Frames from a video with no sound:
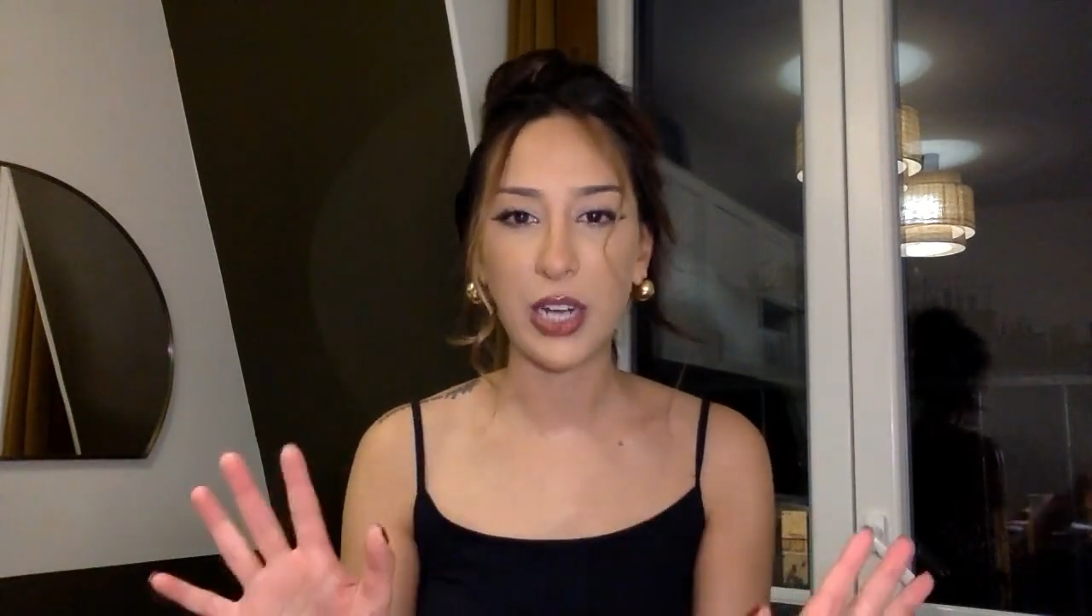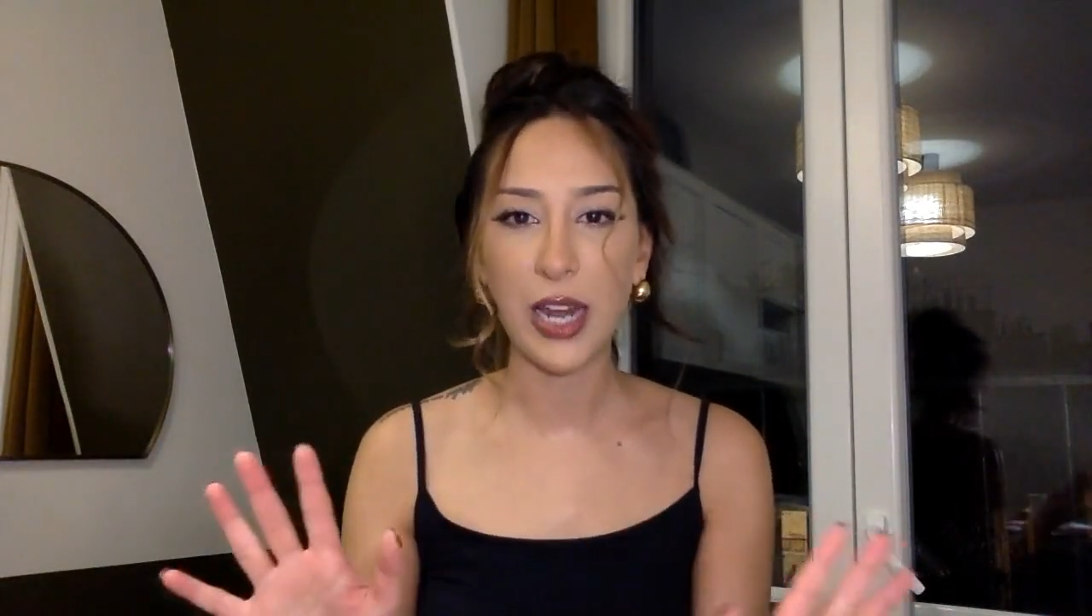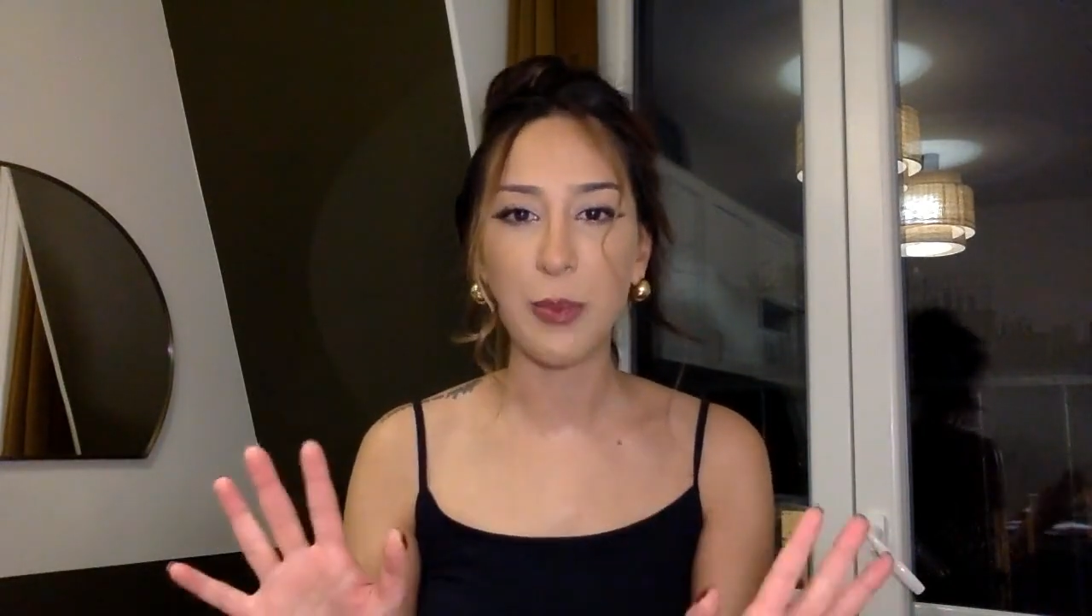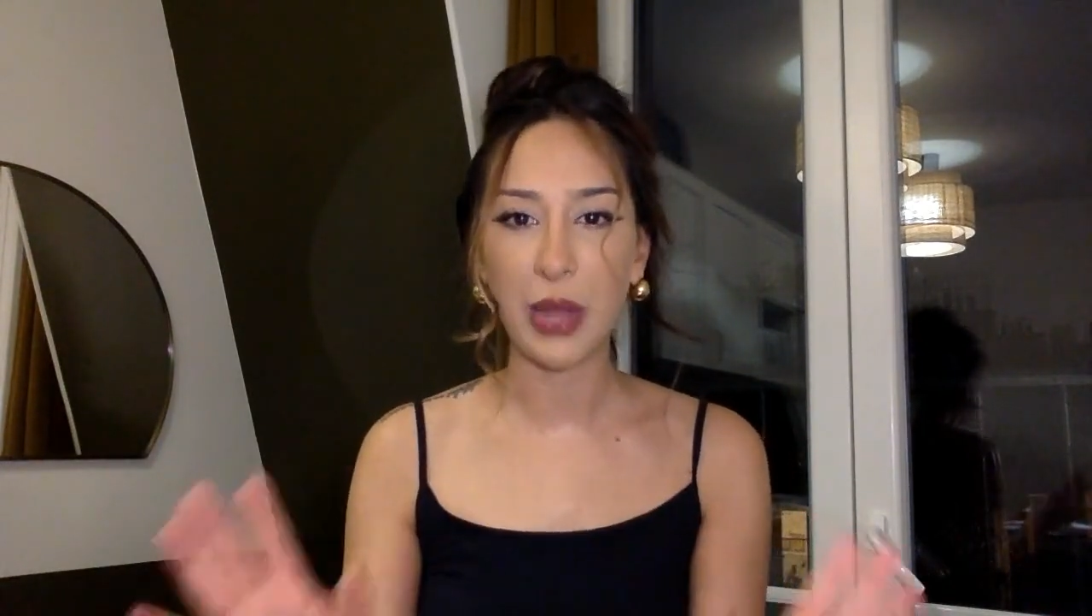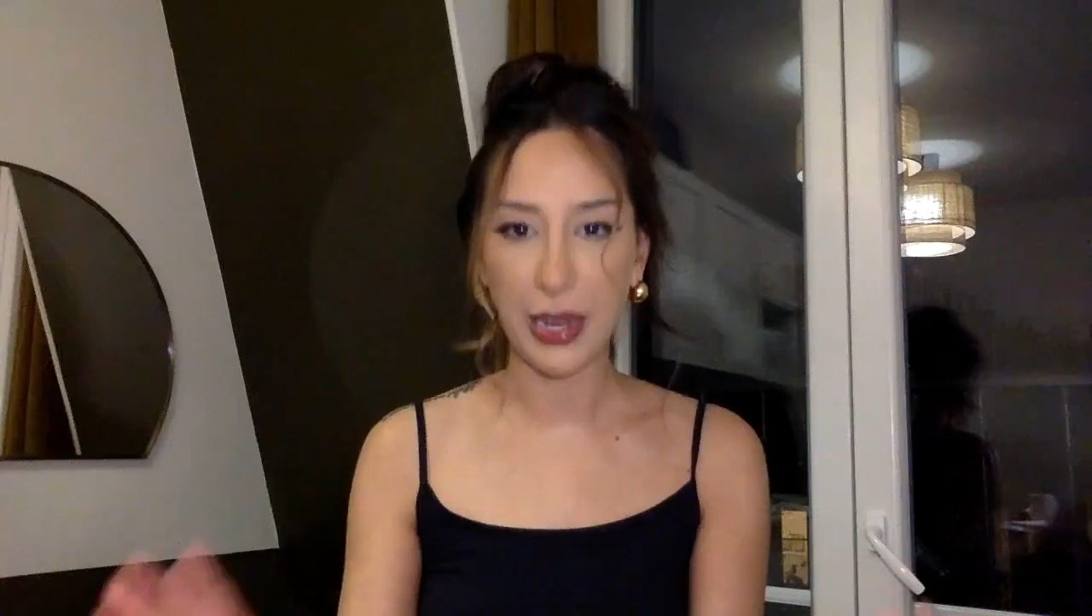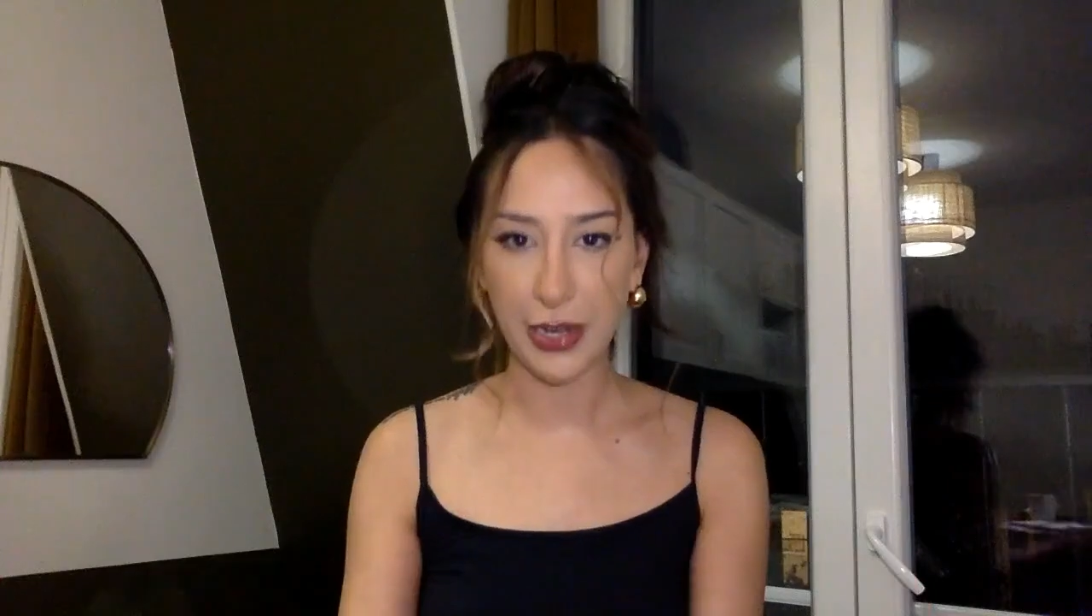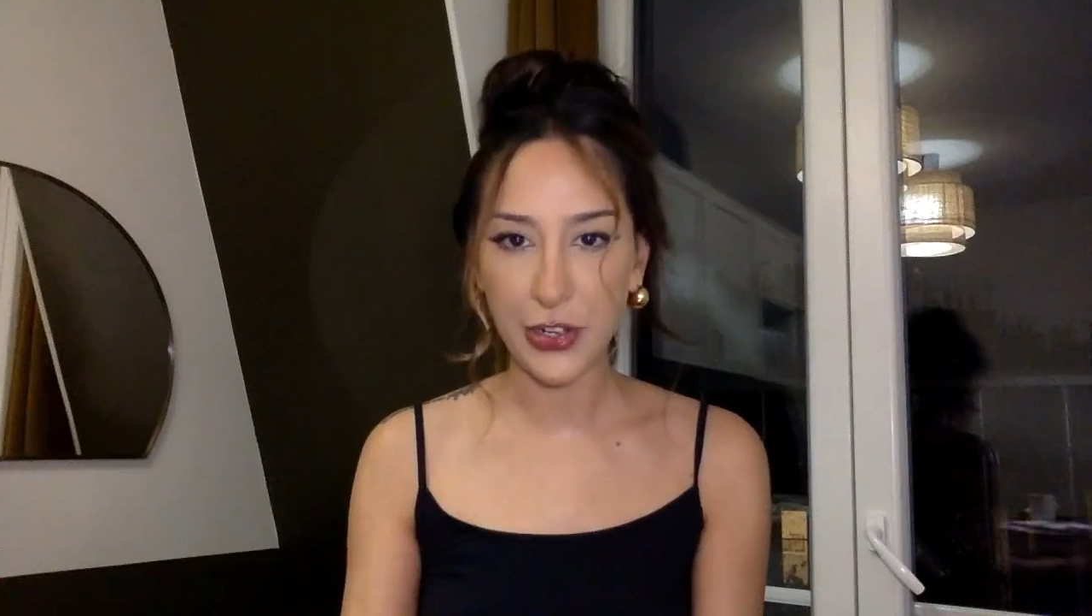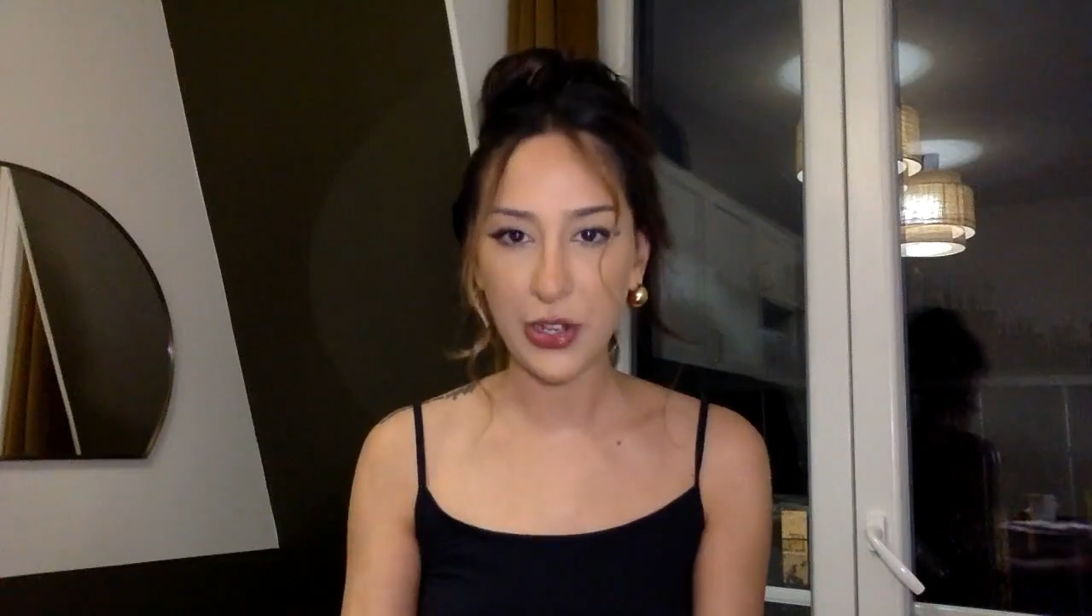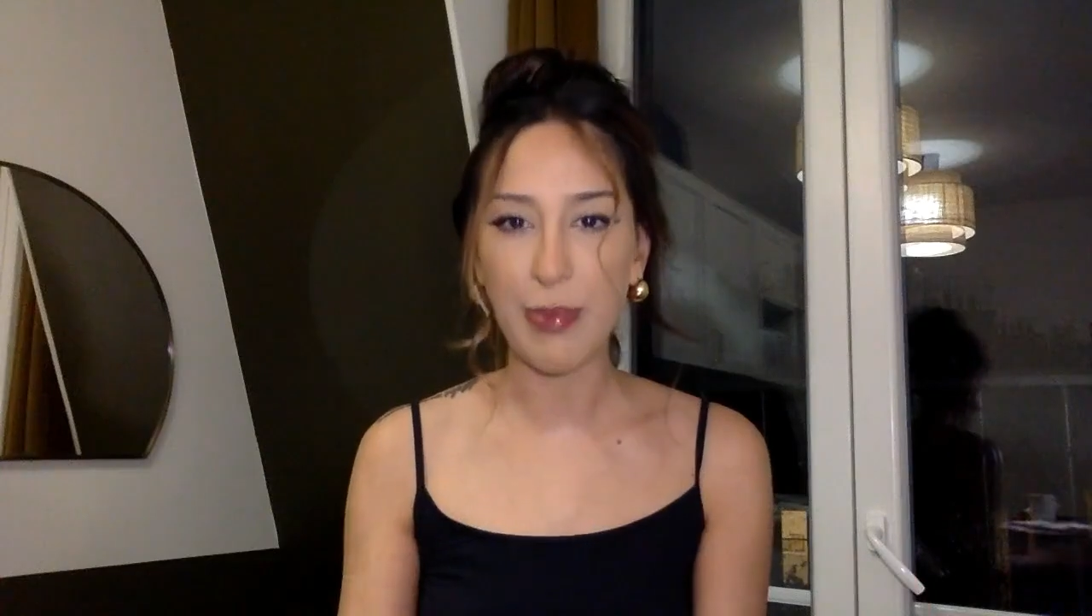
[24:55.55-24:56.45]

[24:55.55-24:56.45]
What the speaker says: to kind of blend into